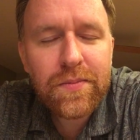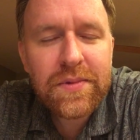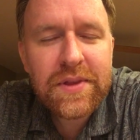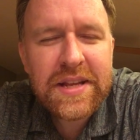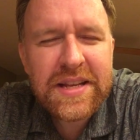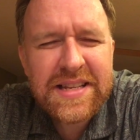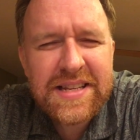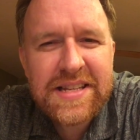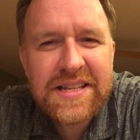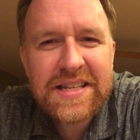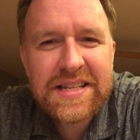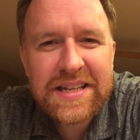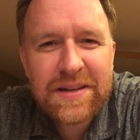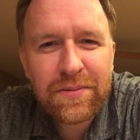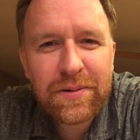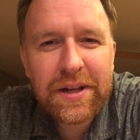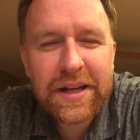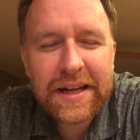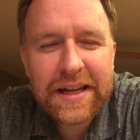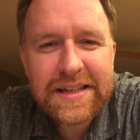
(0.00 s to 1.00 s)
this is
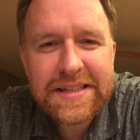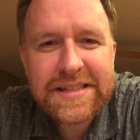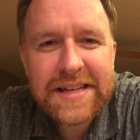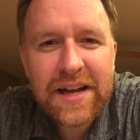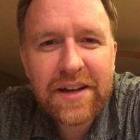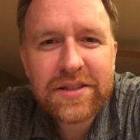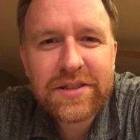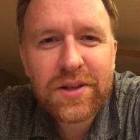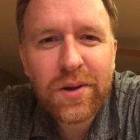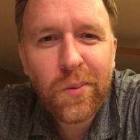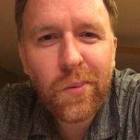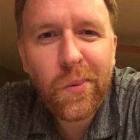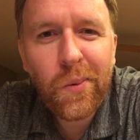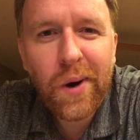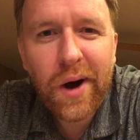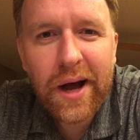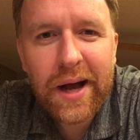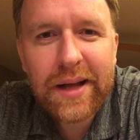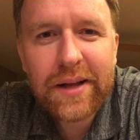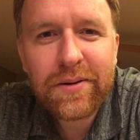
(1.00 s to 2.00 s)
really gets down to
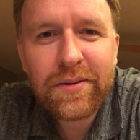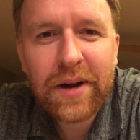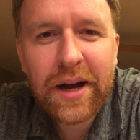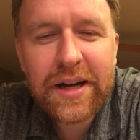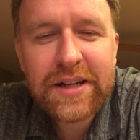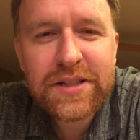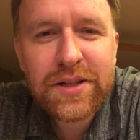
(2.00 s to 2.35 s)
what, right?